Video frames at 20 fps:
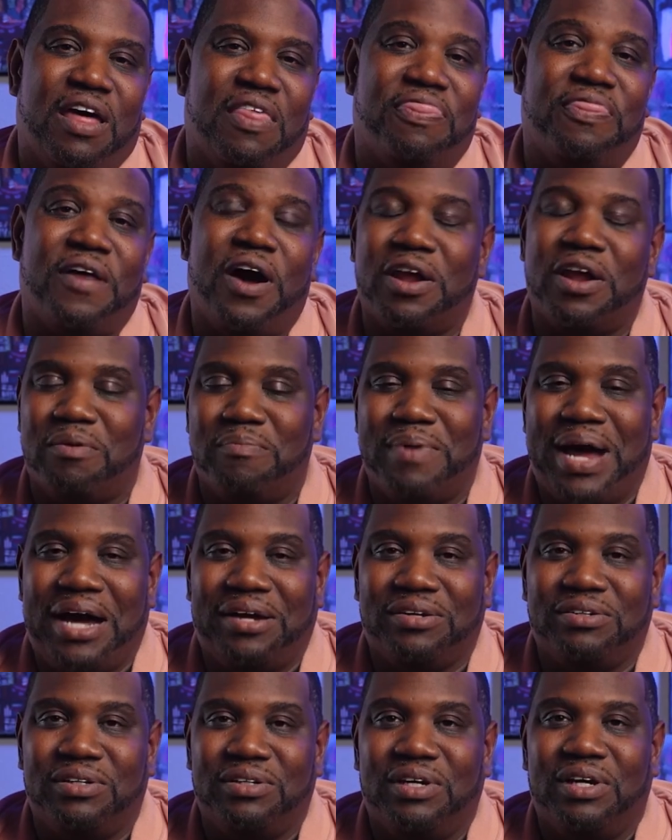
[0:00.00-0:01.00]
and thought
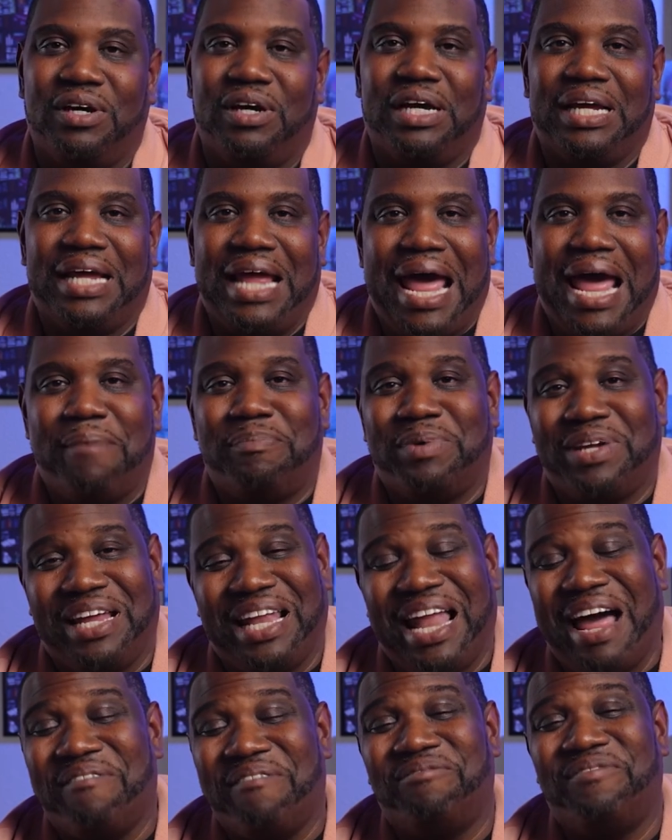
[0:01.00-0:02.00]
about happening a
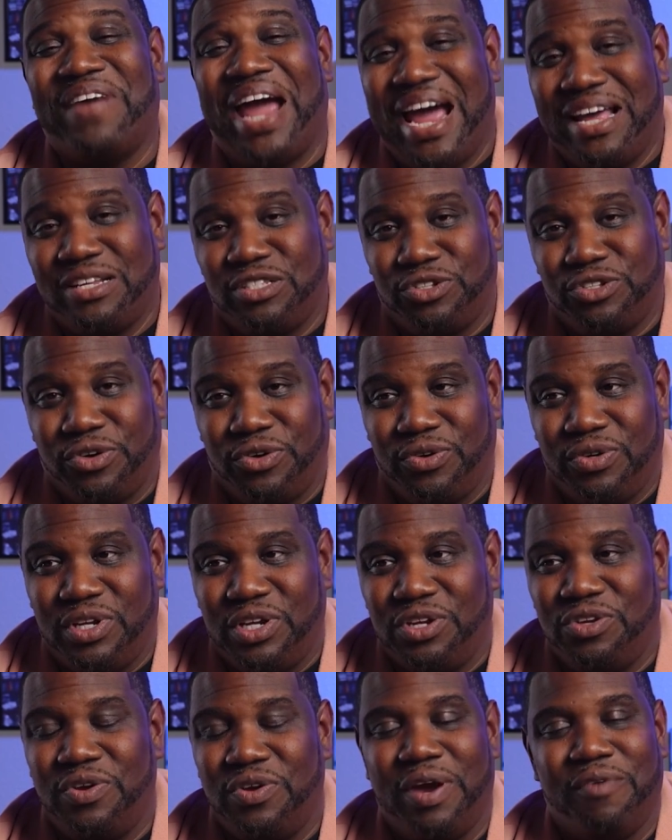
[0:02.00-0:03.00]
lot faster
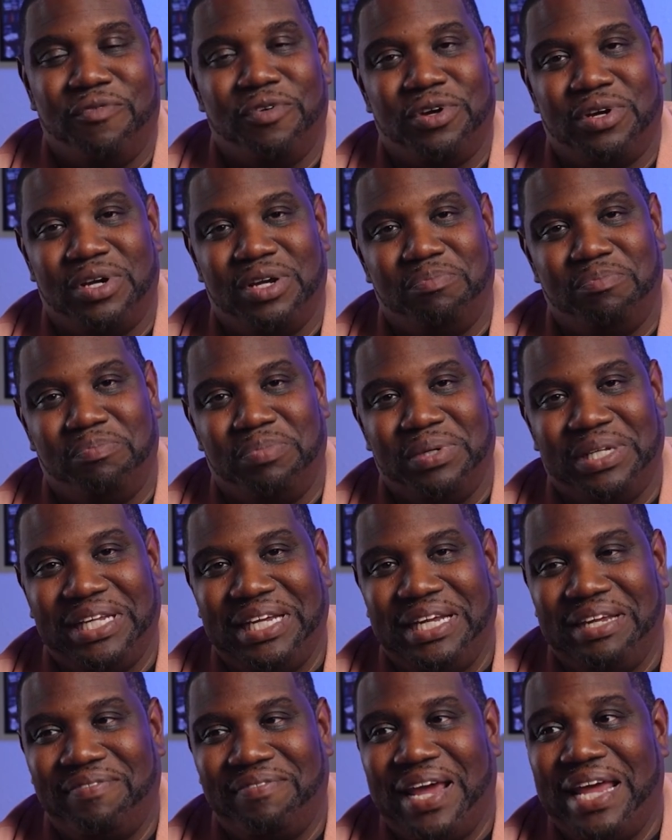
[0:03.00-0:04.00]
than you ever could
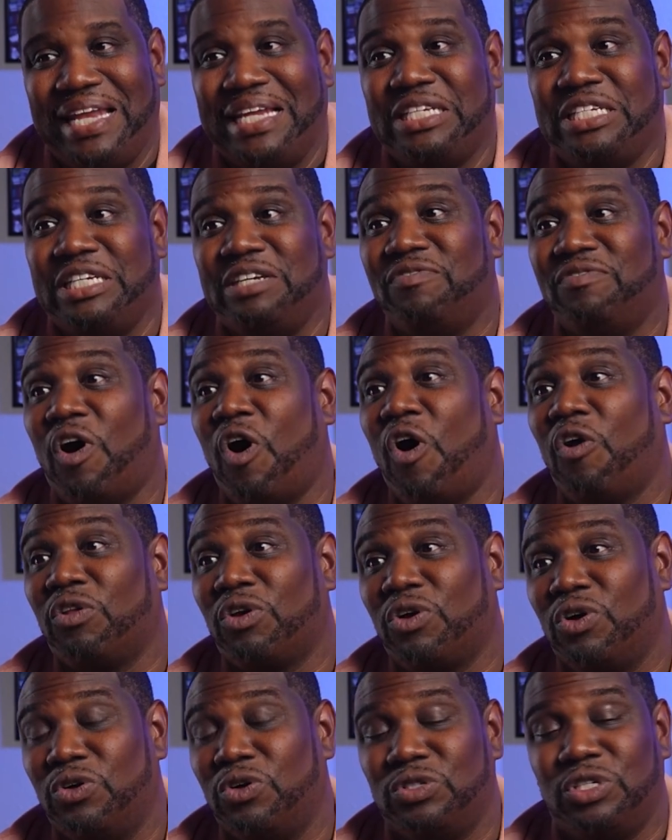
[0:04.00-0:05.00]
believe, and achieve all
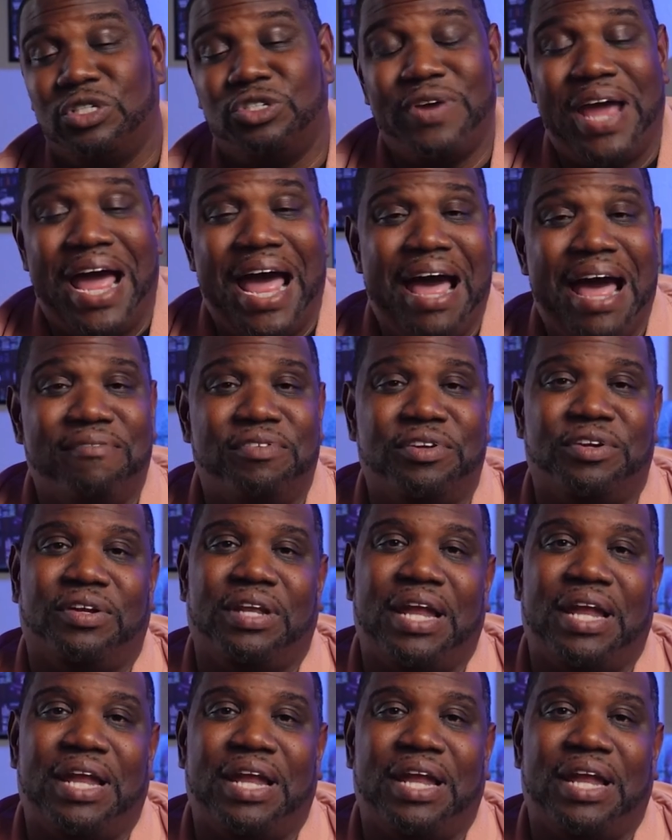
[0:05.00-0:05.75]
the goals that you have in your